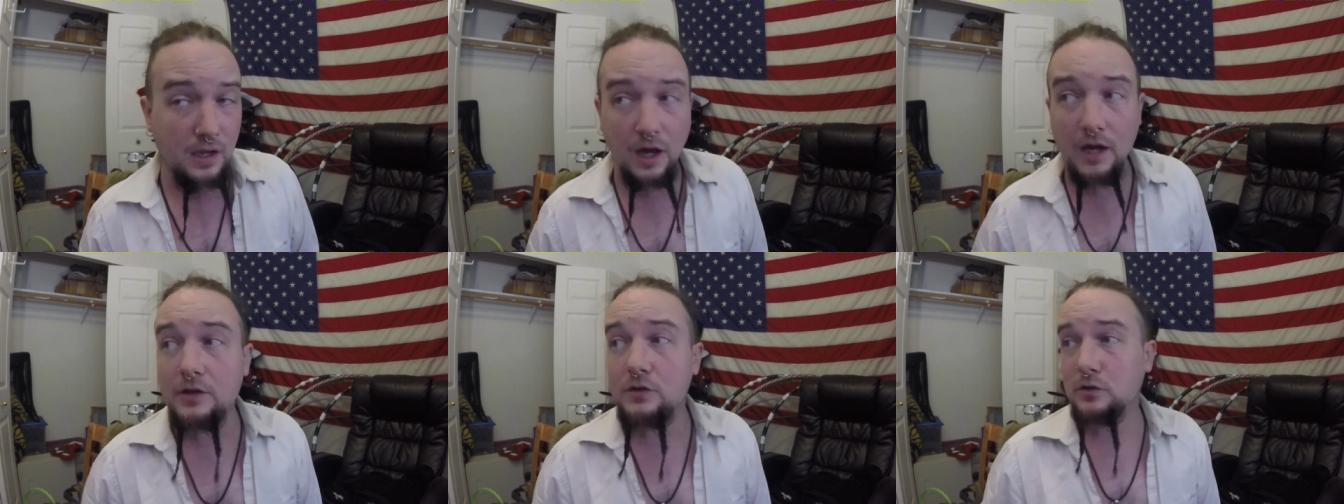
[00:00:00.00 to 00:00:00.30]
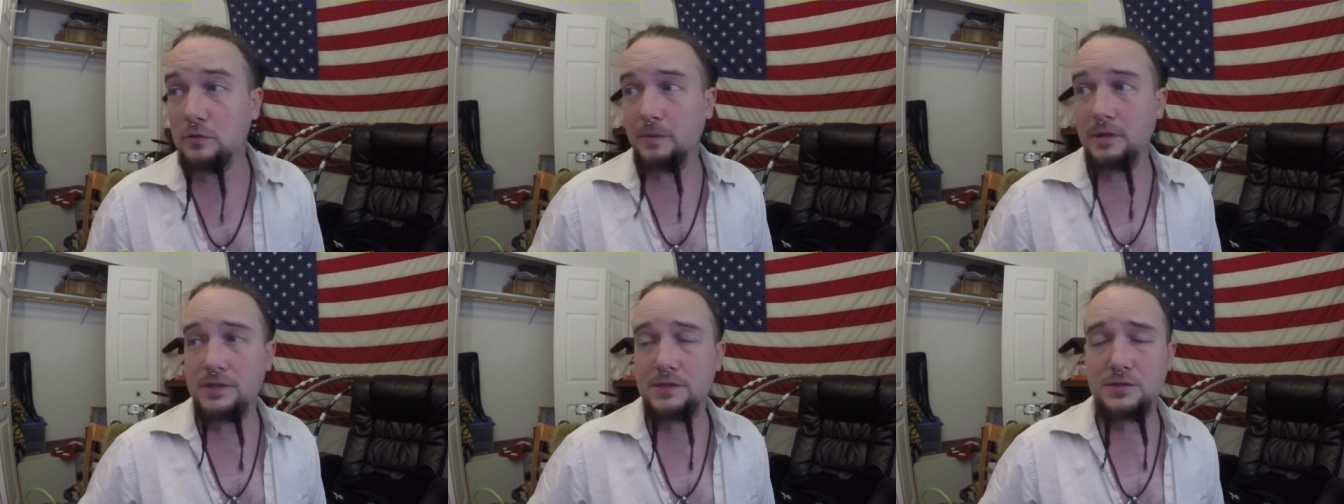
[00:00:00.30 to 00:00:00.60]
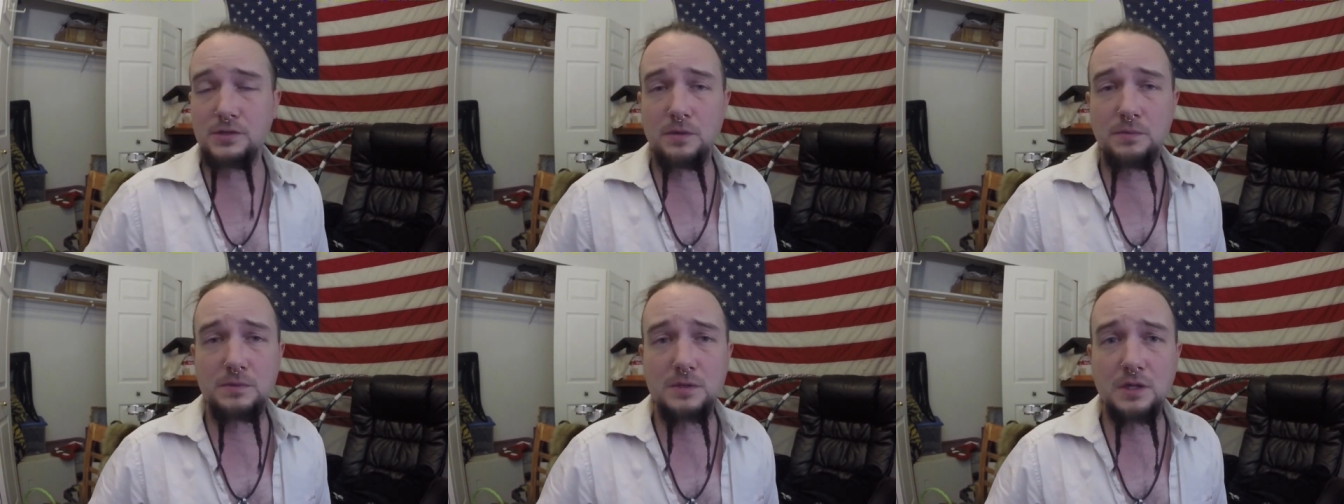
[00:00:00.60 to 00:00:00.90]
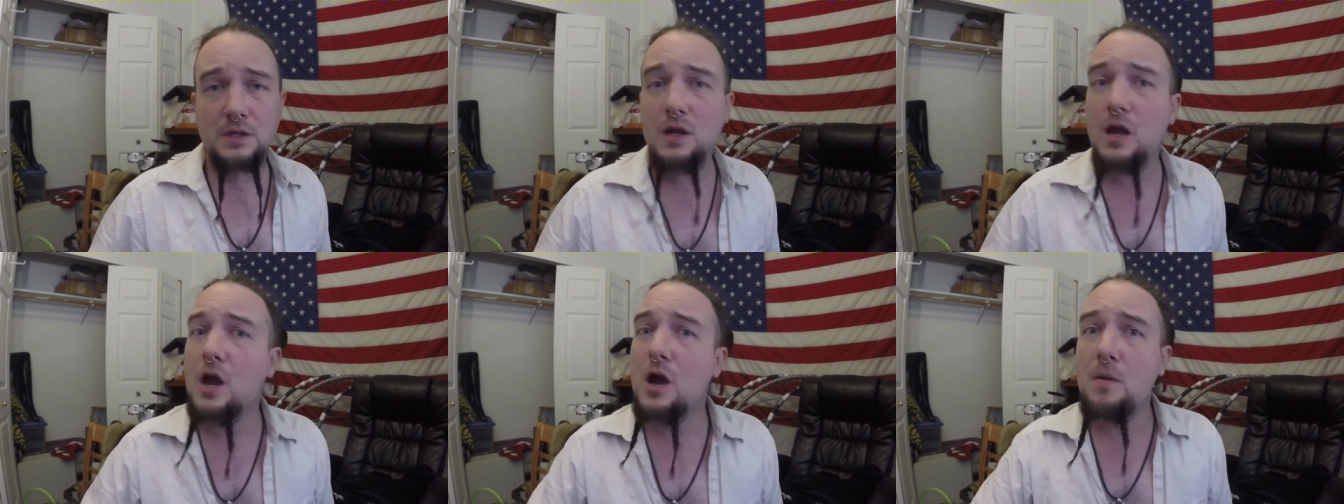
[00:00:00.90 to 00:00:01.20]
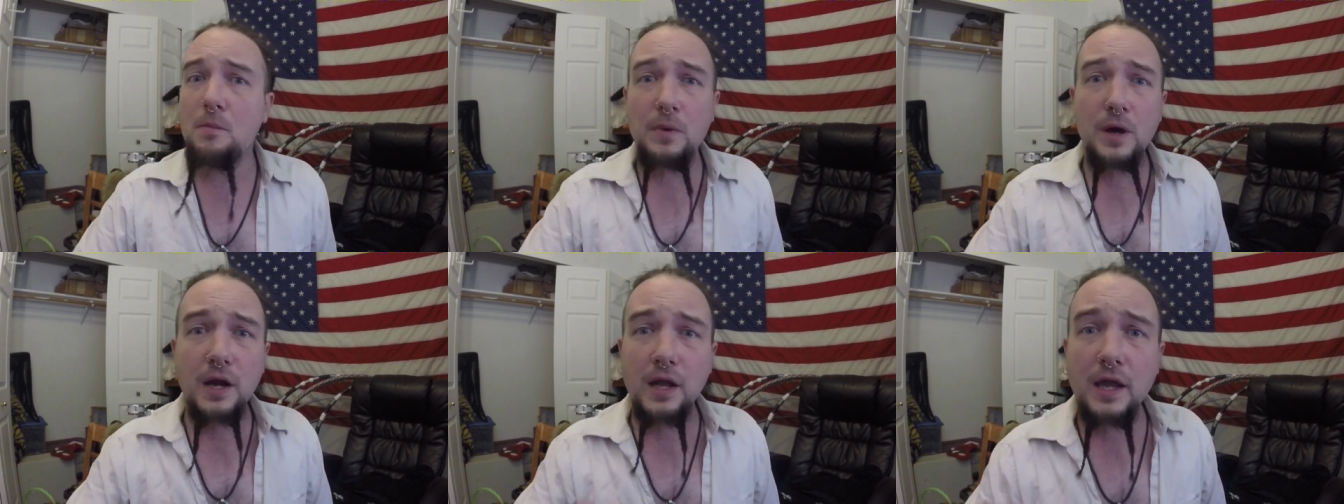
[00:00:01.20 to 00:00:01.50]
I do them unscripted,
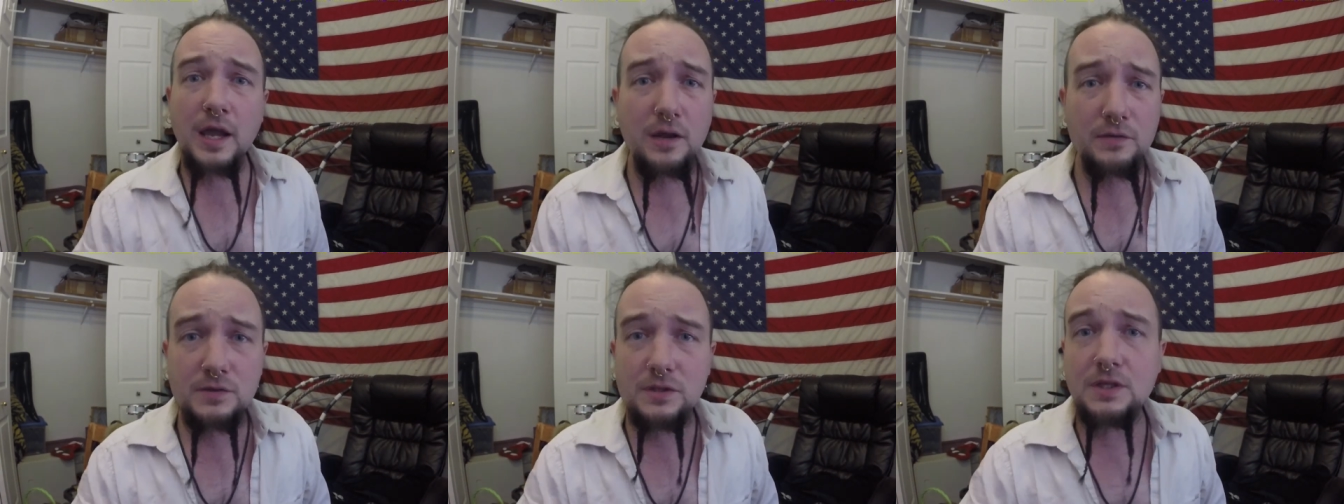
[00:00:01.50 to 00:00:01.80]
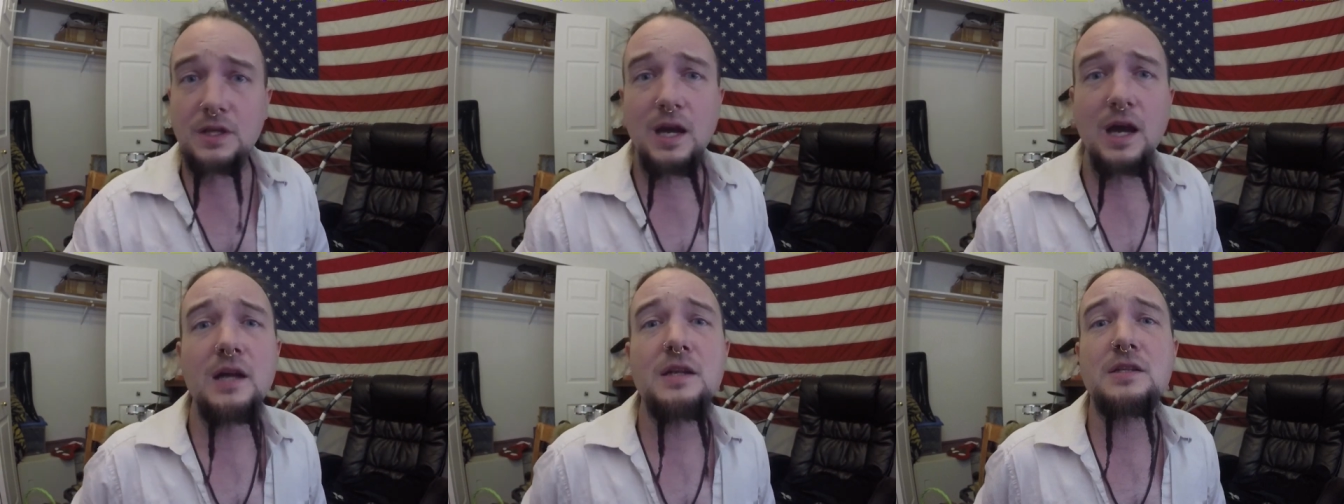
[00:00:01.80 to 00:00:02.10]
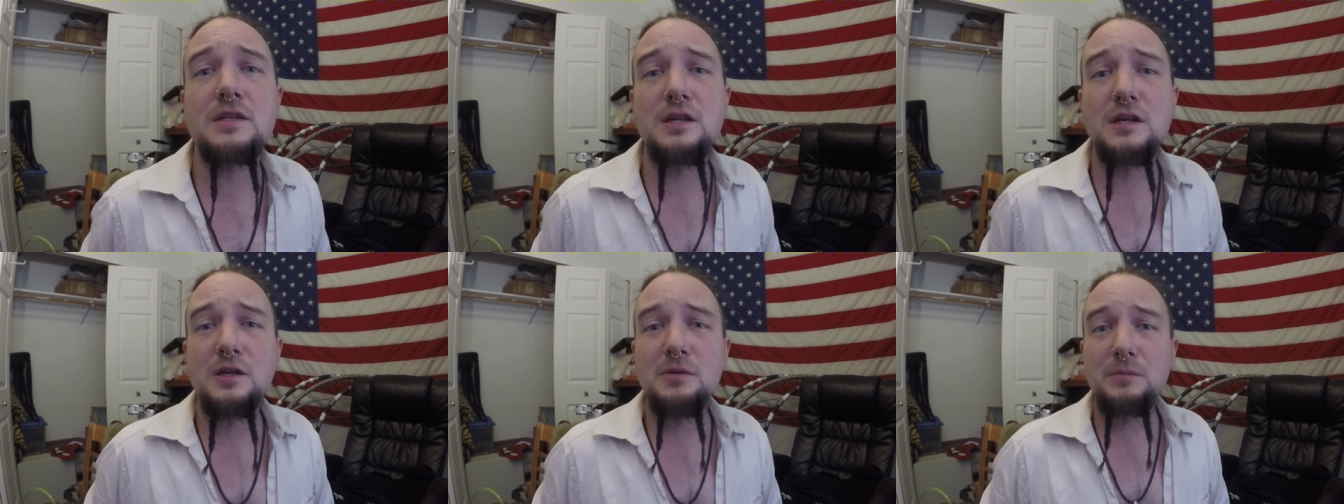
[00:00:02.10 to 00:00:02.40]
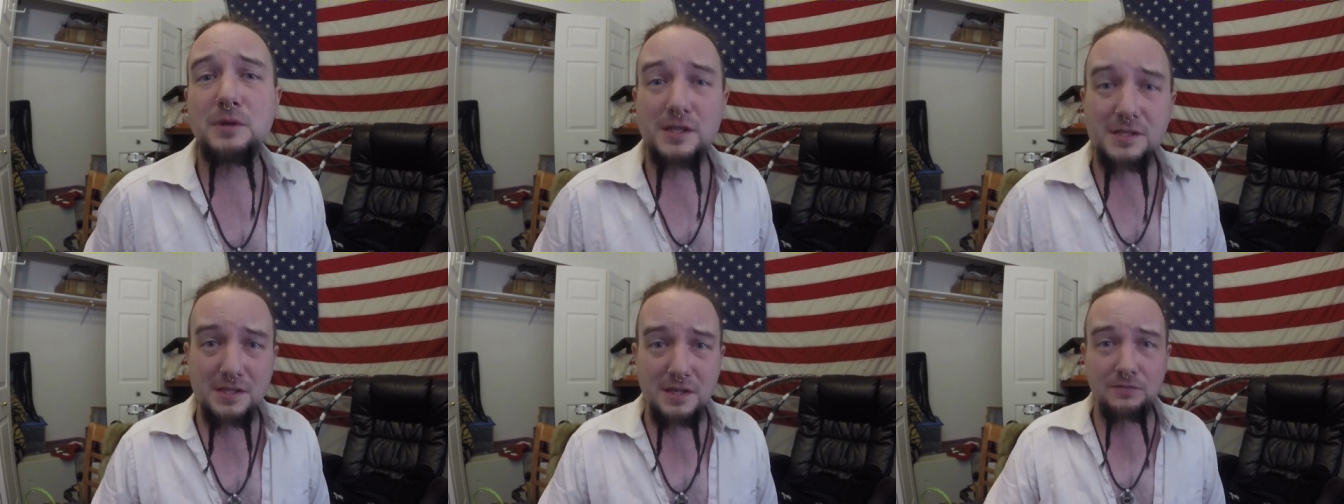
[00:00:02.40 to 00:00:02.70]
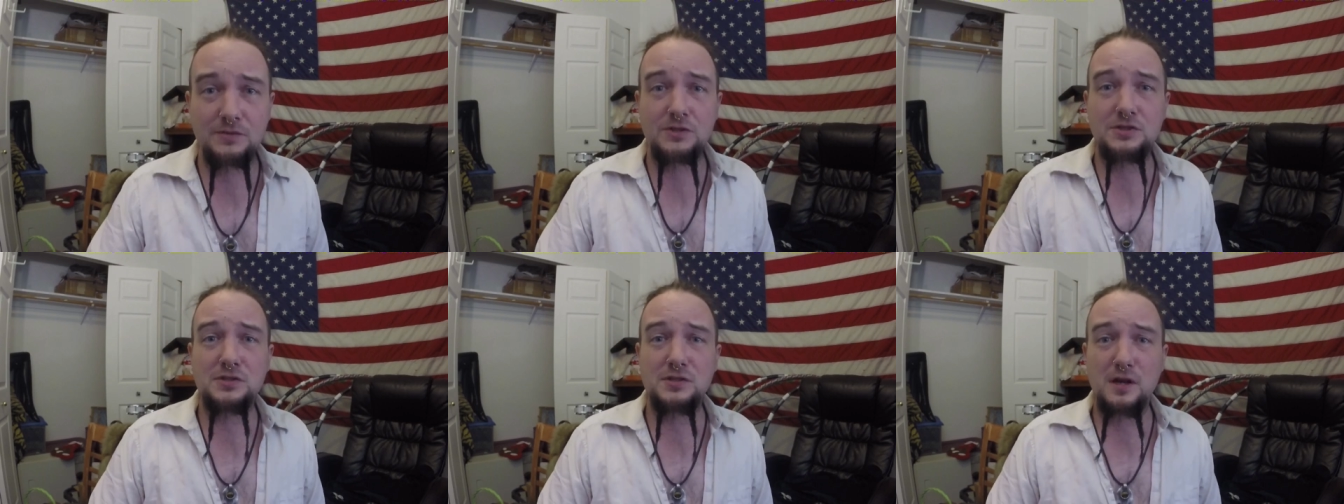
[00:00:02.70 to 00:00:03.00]
but I have to cut because I have
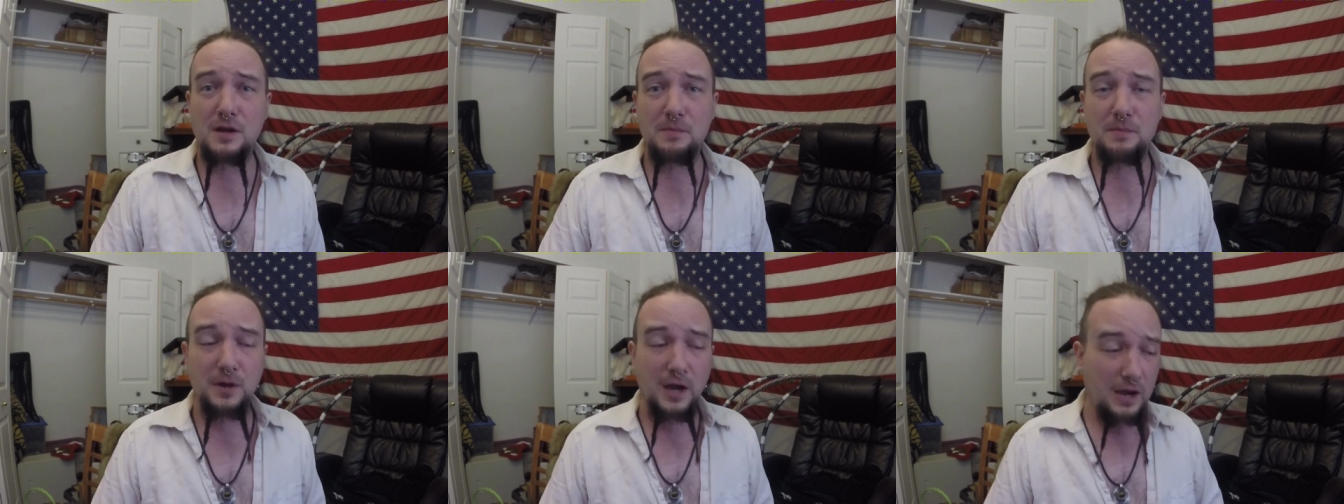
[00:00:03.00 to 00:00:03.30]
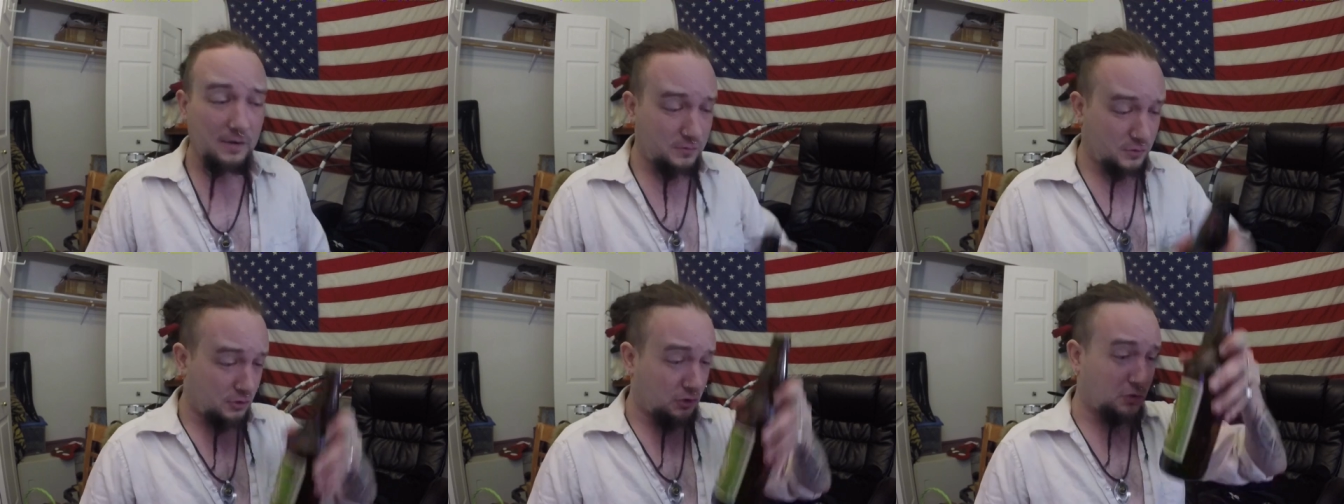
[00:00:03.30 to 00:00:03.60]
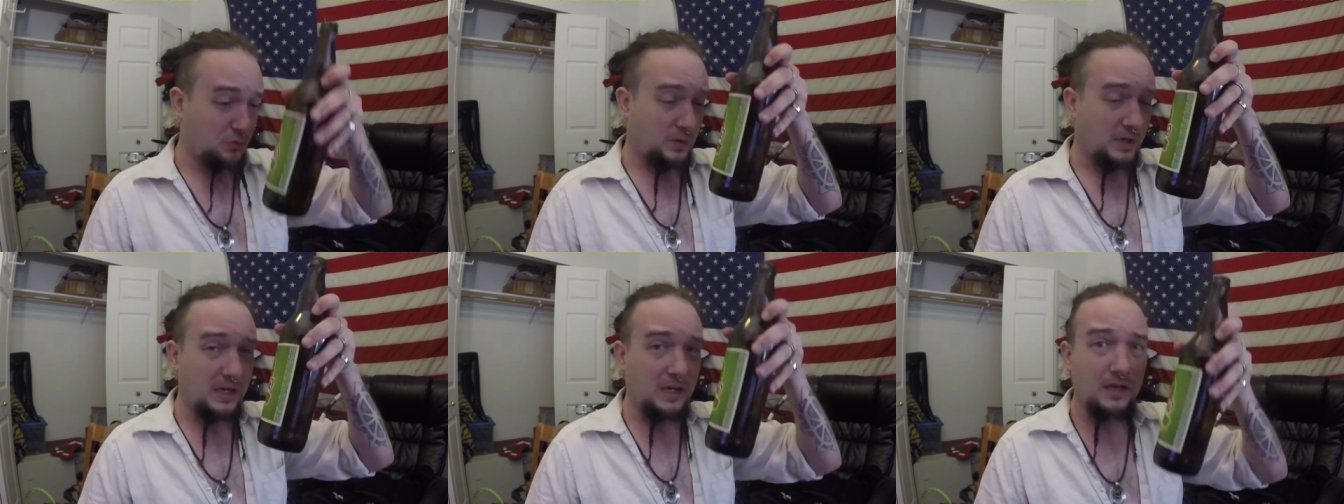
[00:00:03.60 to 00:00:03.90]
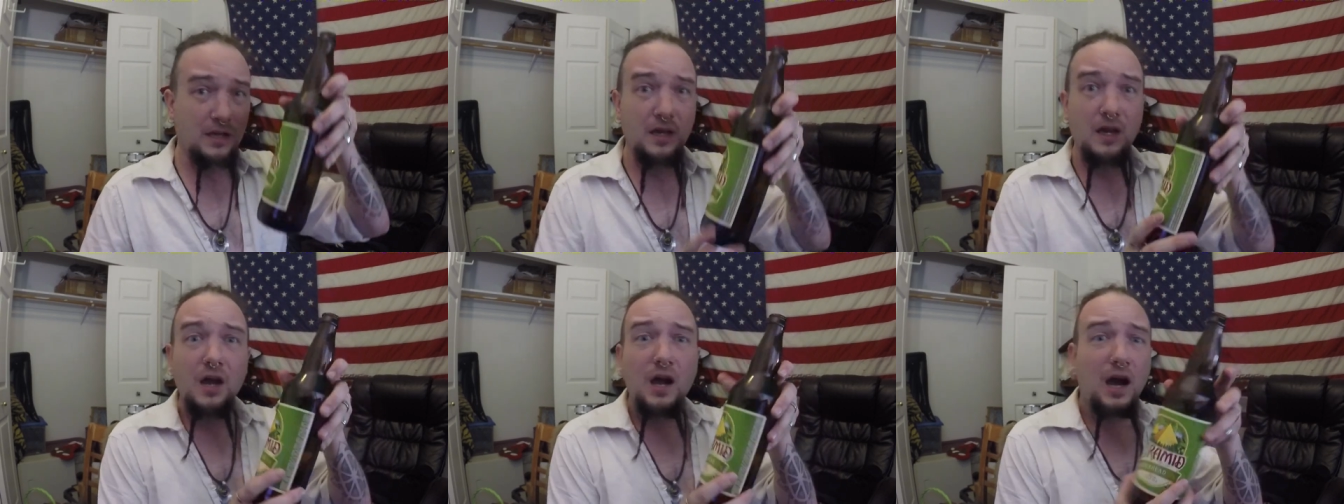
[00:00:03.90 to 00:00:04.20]
to stop. I have to drink.